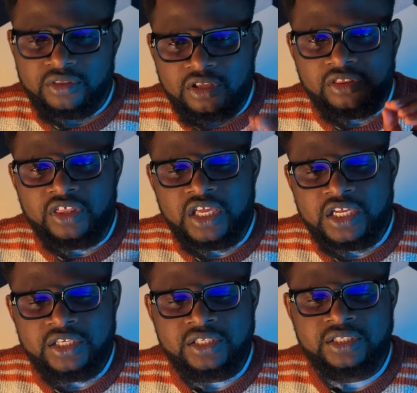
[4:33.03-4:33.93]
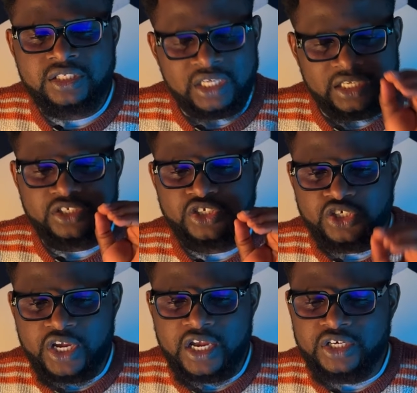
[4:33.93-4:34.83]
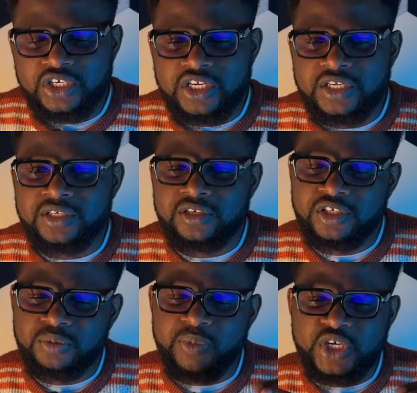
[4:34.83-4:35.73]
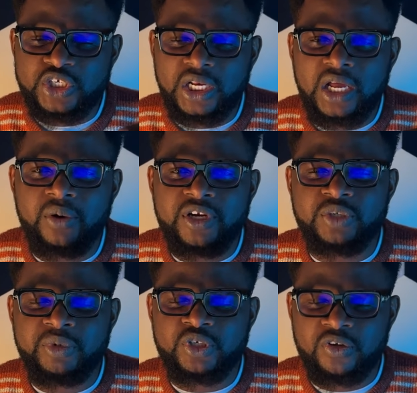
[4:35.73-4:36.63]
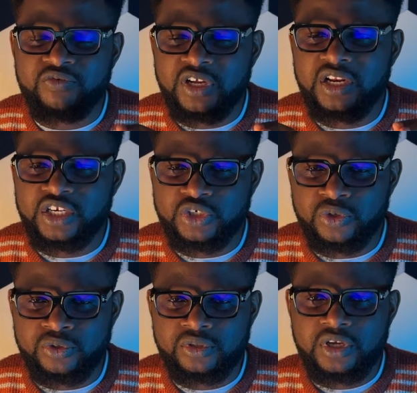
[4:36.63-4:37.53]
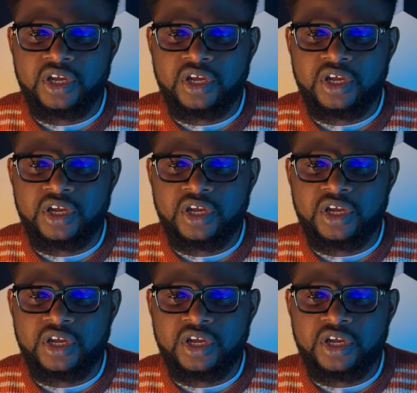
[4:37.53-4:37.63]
The things that change is the spatial arrangement of the electrons.